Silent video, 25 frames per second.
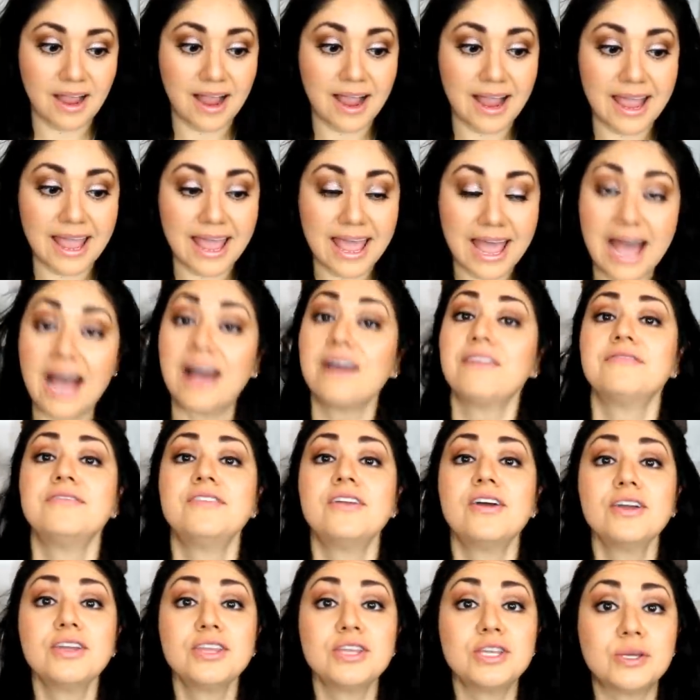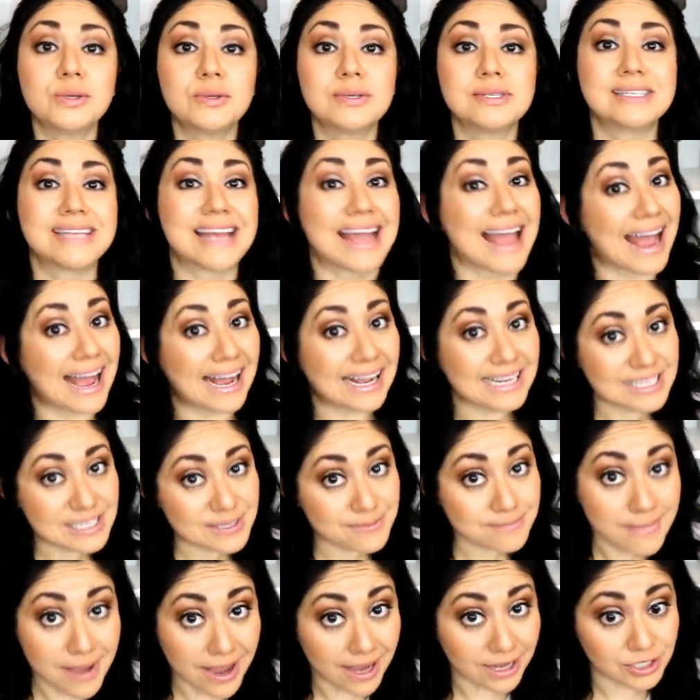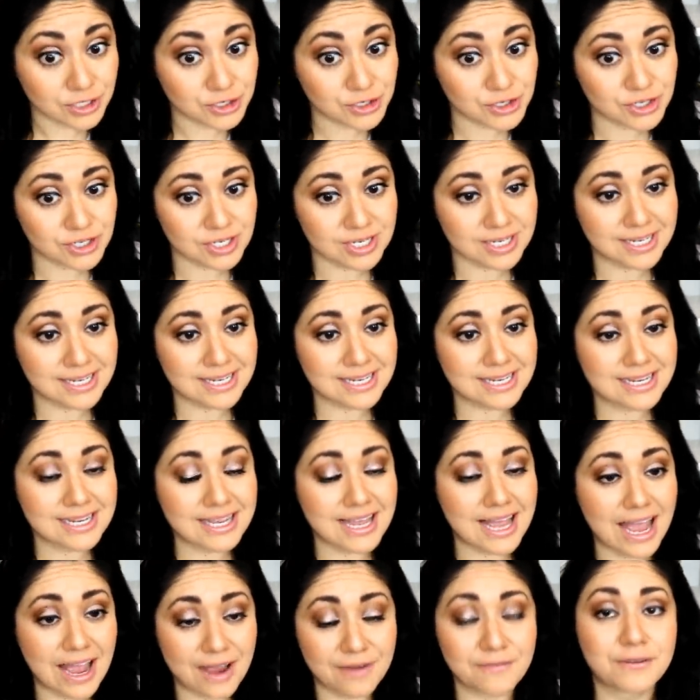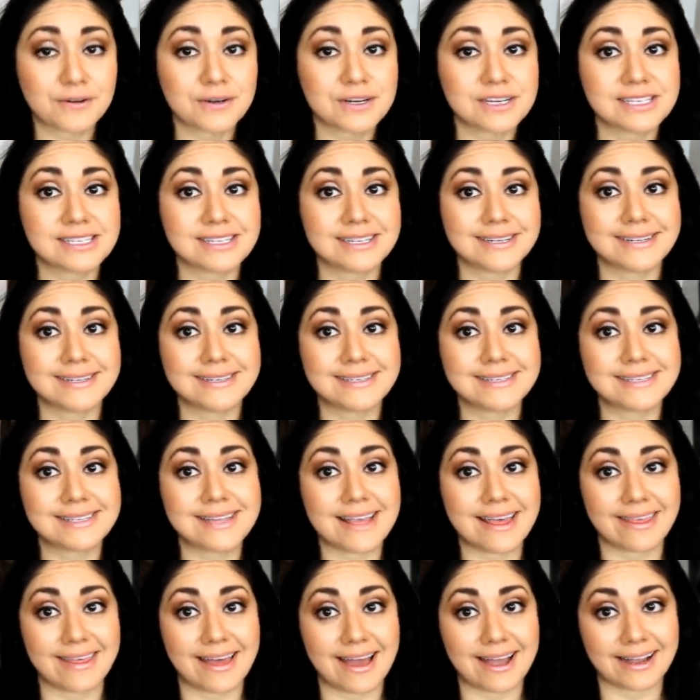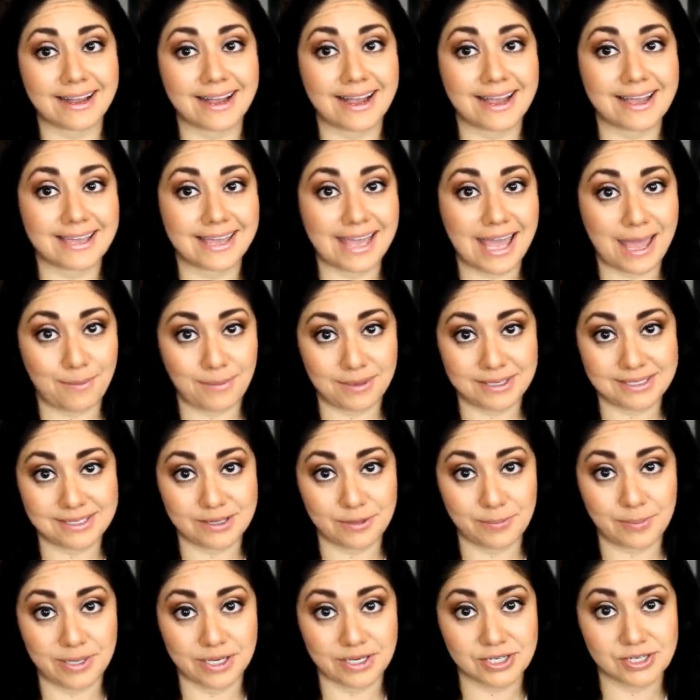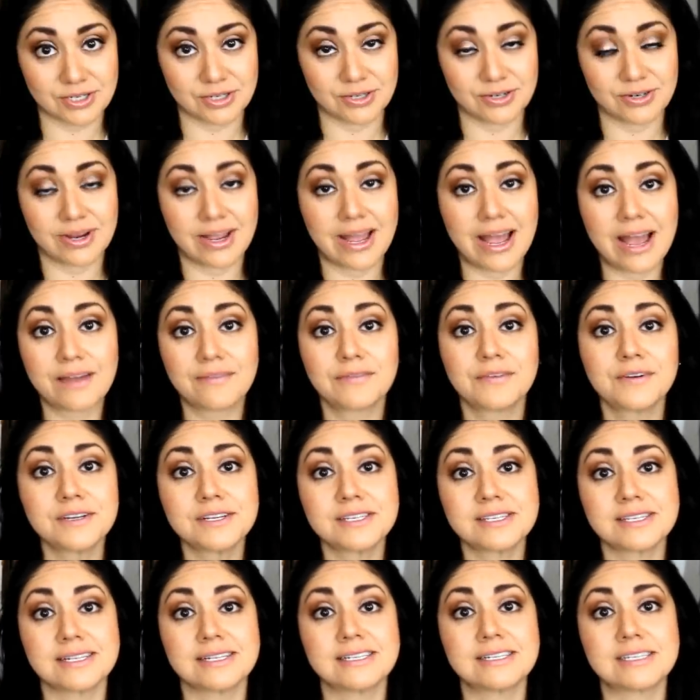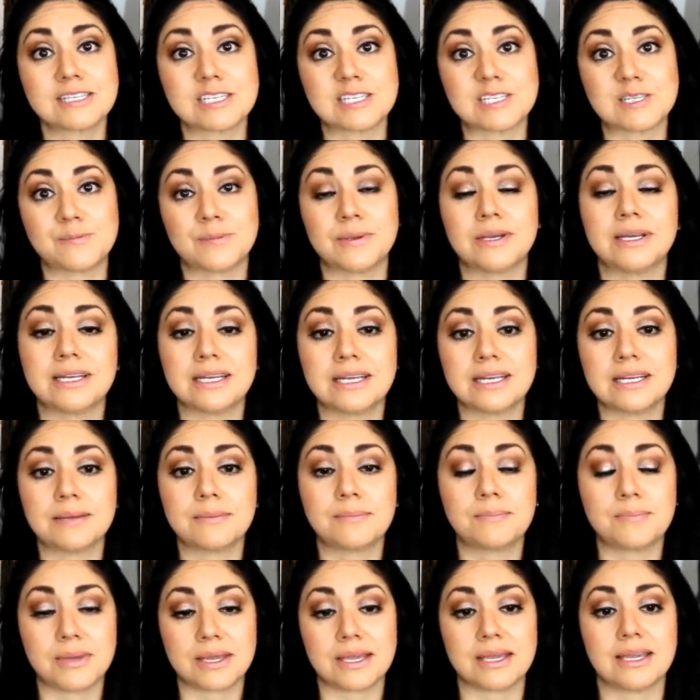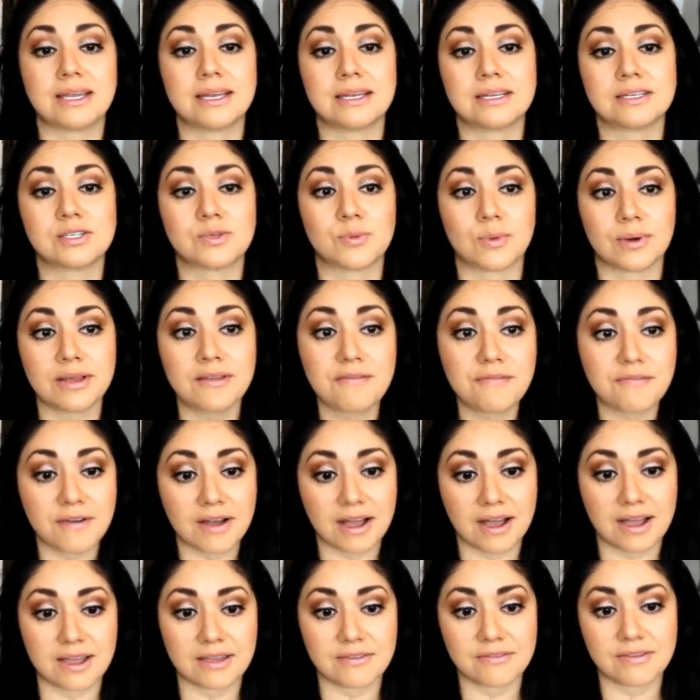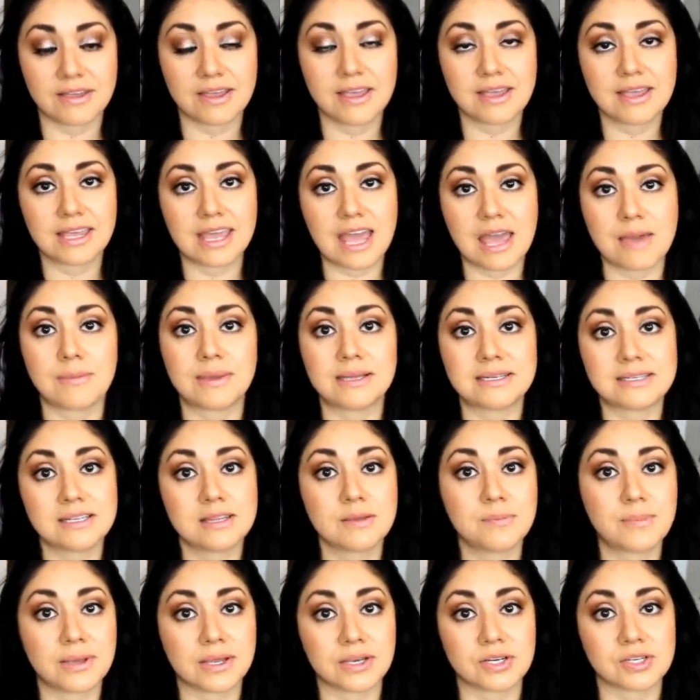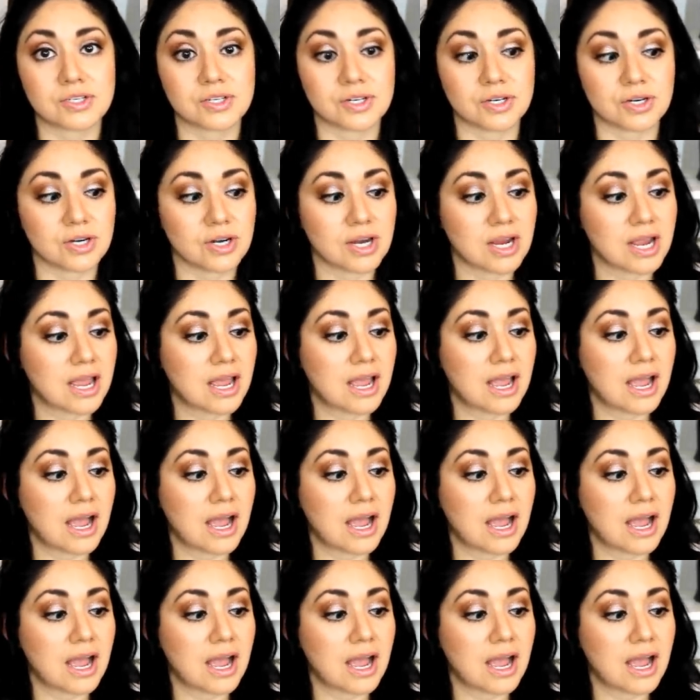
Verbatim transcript: I have not used it as much ever since that guy came into the picture. Ever since the Speedy B25 came into the picture,